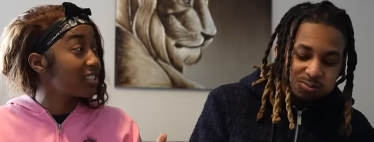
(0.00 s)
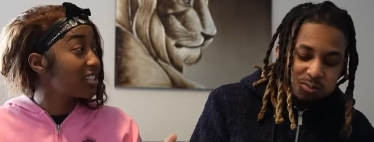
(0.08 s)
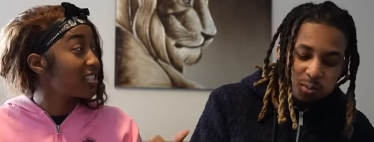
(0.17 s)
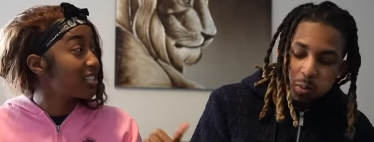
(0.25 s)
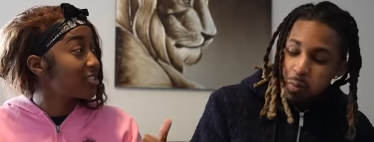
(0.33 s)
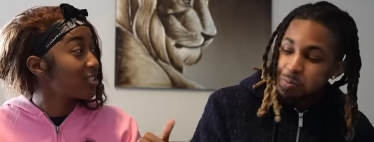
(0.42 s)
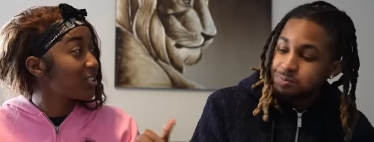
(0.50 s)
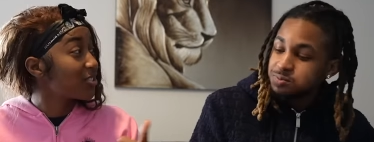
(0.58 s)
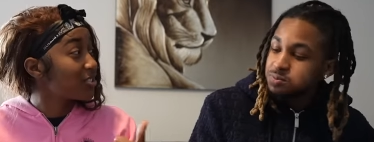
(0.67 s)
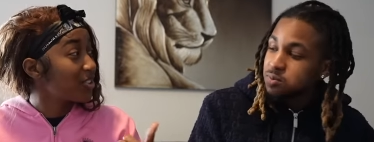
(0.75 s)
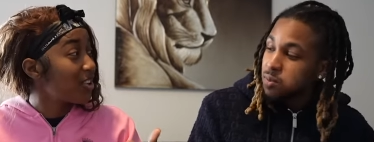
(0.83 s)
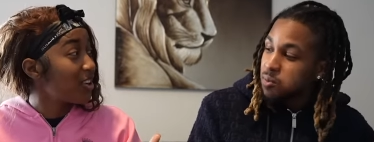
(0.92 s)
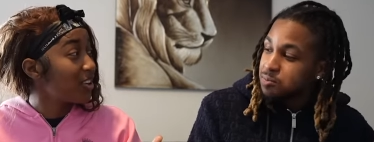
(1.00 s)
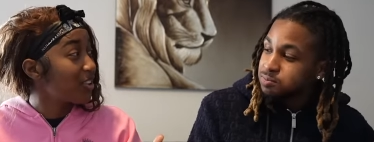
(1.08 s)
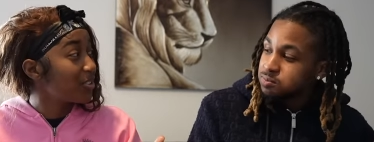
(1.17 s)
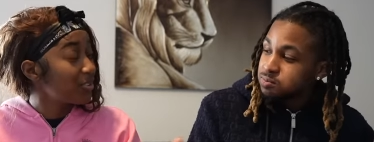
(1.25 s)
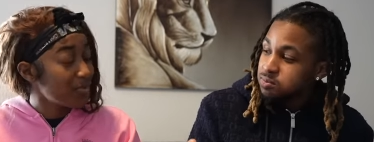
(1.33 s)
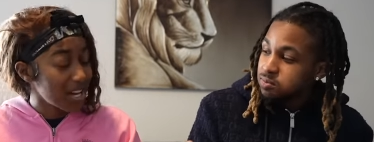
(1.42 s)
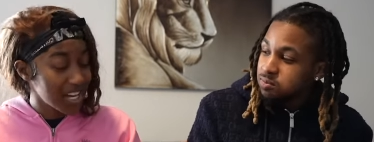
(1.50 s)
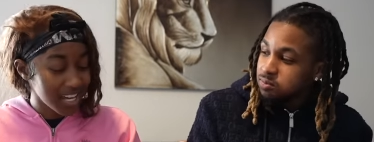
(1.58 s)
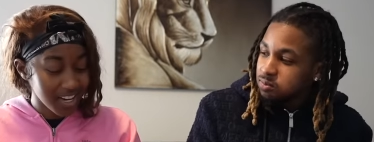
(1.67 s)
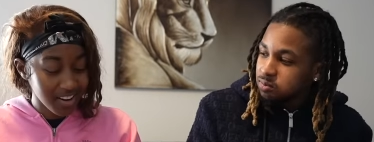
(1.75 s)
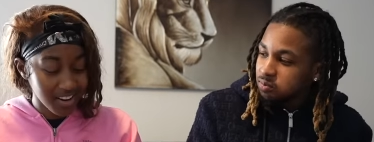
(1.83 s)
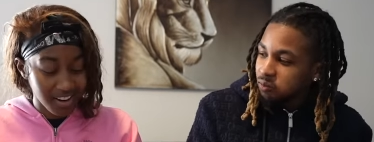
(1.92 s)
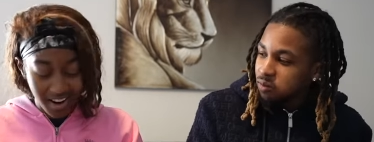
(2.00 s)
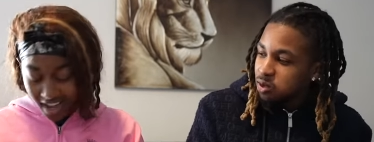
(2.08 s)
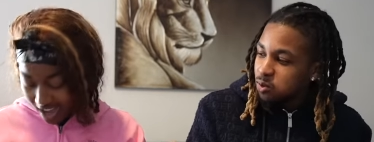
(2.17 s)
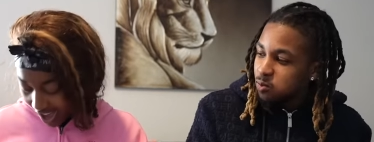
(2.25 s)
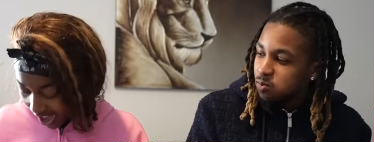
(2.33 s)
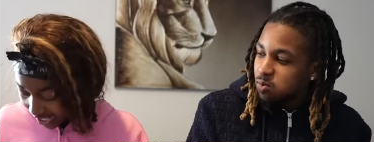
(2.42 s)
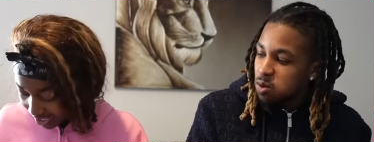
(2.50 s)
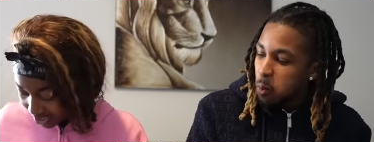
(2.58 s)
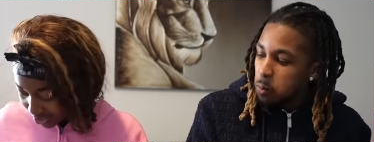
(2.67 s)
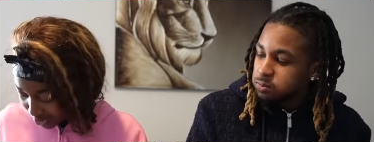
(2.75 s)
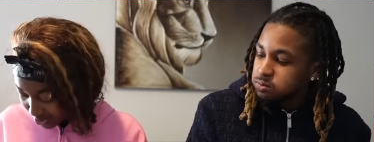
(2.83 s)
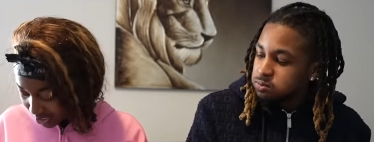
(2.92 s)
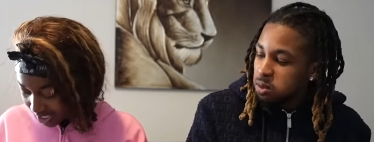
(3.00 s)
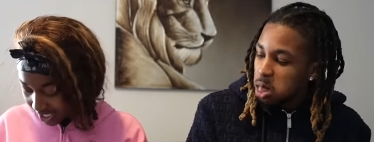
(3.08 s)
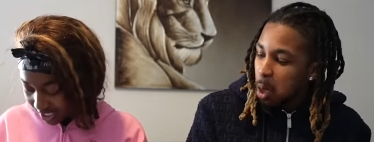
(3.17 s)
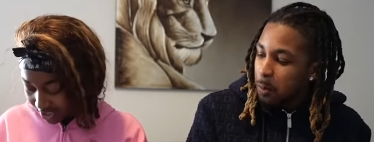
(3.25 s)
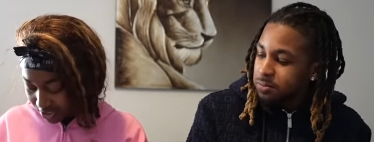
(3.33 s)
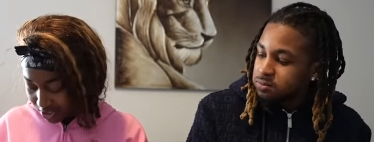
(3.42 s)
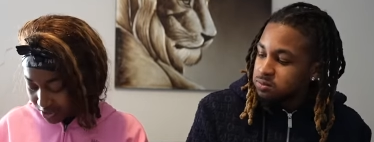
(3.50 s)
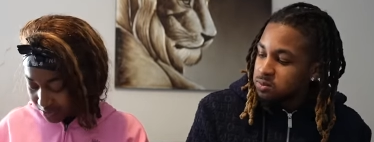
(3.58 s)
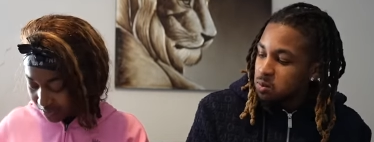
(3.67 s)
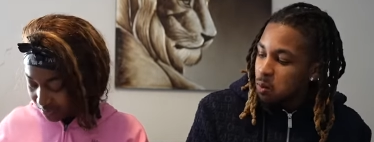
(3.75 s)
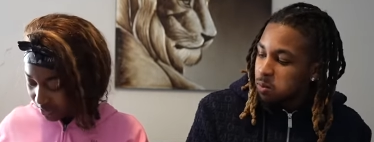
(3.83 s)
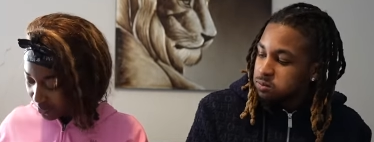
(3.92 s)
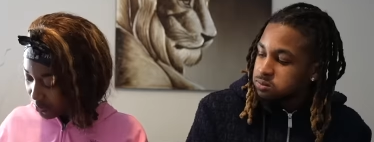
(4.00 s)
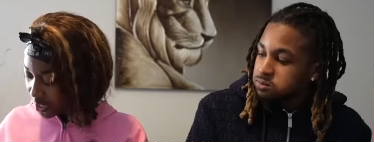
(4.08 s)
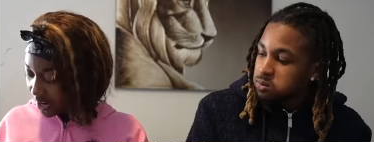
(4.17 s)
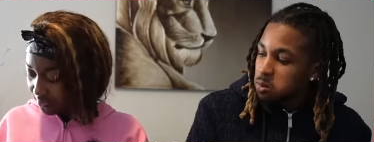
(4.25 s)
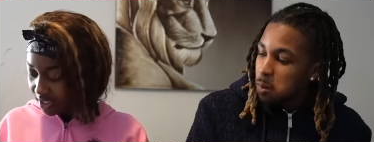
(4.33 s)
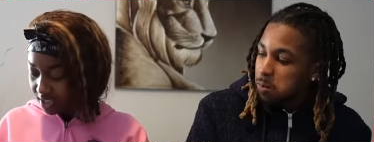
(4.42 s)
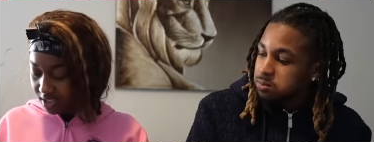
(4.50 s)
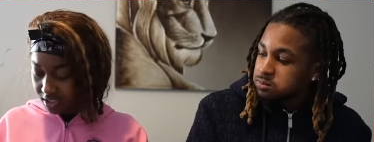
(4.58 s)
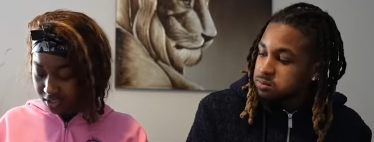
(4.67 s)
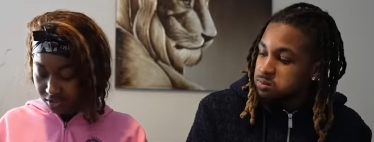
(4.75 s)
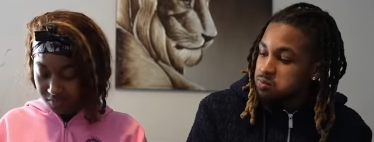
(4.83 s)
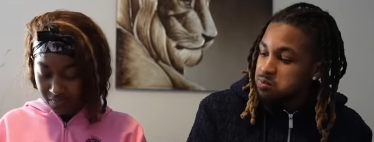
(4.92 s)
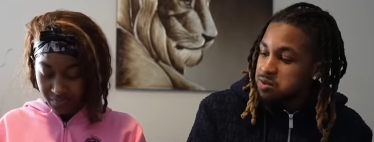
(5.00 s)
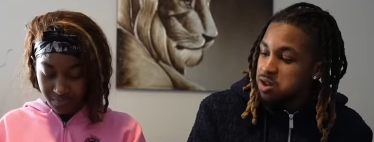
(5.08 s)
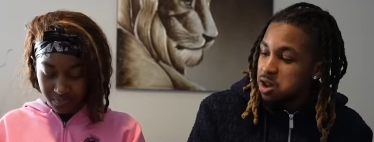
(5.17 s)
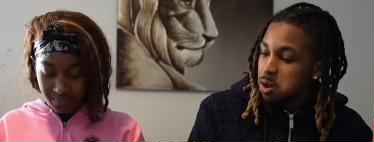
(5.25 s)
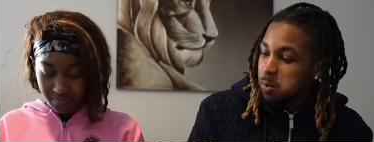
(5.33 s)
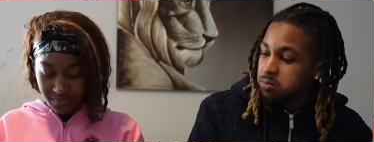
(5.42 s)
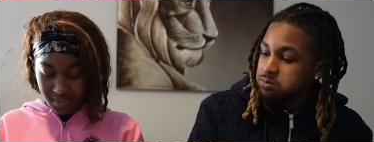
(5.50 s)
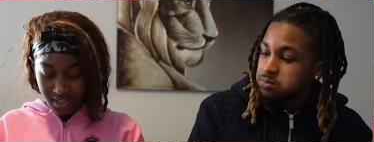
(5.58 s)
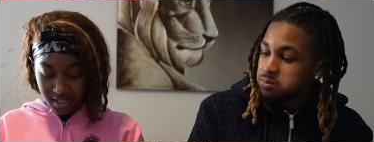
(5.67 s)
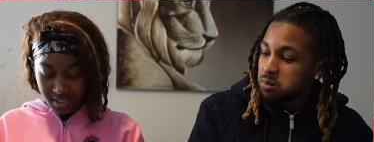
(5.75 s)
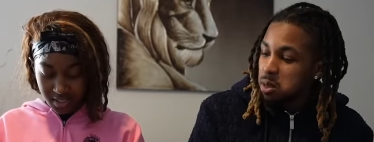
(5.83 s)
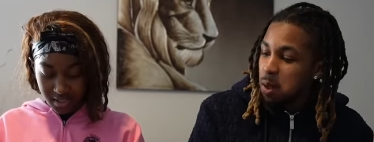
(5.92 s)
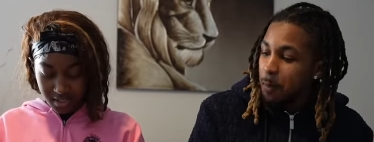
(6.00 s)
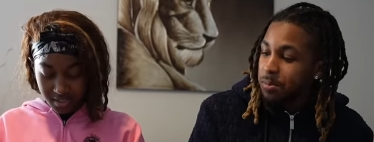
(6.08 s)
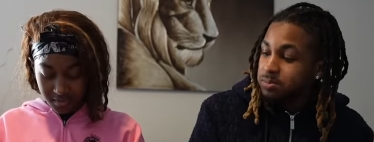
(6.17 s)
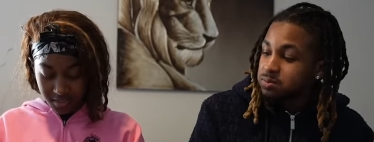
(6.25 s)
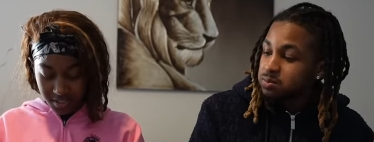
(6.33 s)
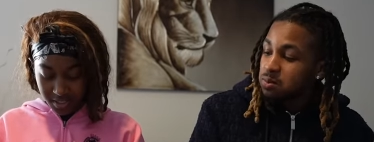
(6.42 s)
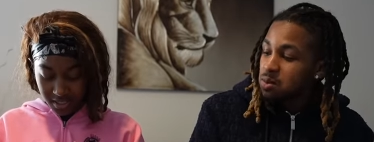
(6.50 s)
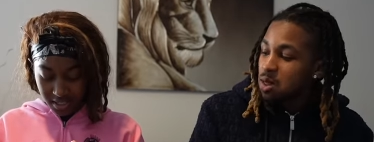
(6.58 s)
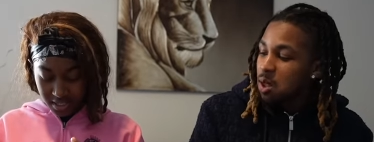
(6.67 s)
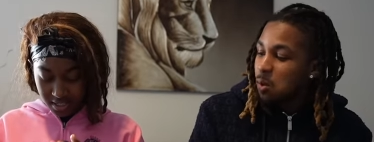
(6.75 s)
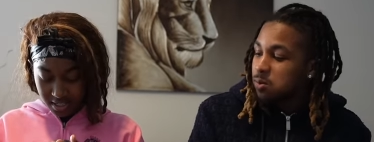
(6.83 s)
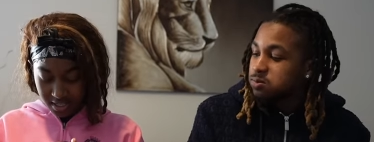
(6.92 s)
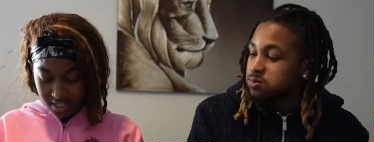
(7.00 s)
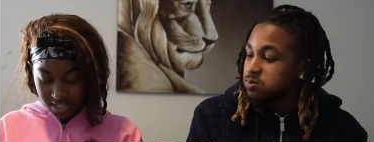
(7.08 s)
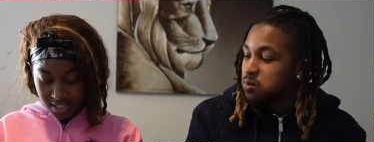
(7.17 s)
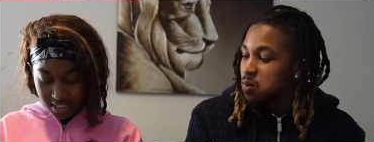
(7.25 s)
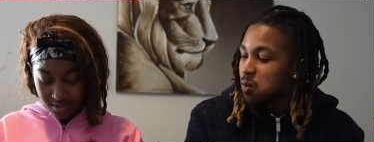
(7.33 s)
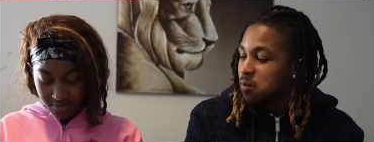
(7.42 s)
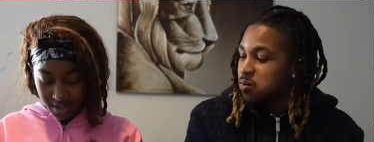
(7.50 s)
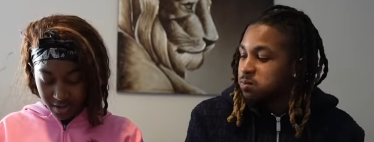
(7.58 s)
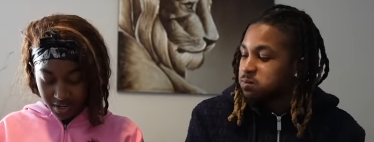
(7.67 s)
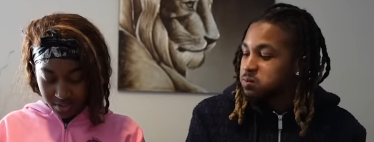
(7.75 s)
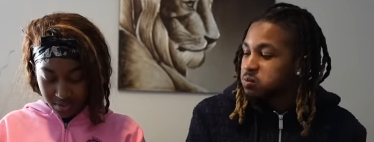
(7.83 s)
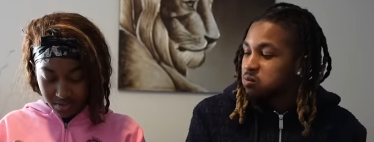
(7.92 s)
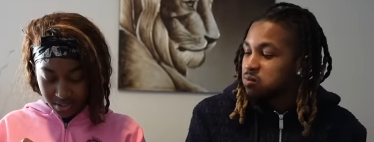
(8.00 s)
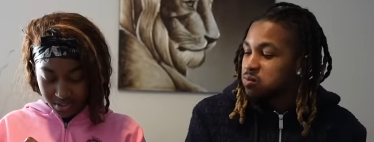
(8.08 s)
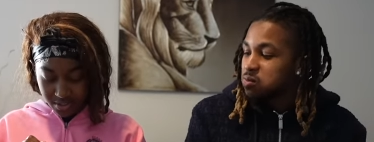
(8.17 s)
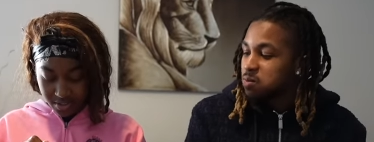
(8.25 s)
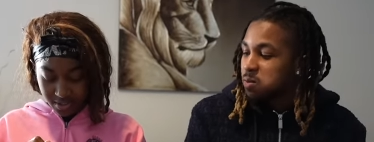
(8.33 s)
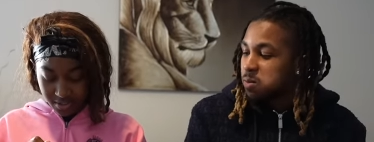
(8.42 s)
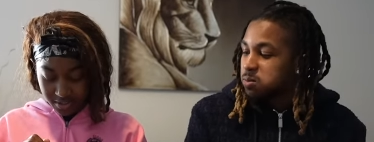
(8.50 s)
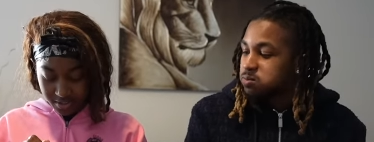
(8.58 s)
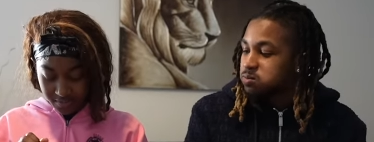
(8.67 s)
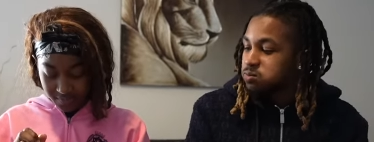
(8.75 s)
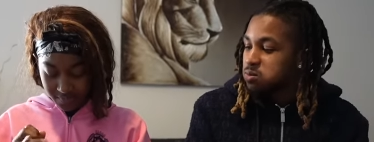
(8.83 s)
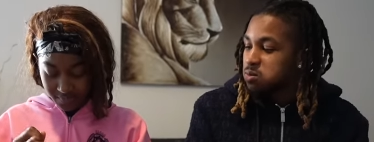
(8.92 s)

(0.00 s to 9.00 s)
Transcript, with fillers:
Speaker 1: listening to your song on the way here. I can show you. Can I show you what I've listened to? Yeah. Let me see. It's a very old song though.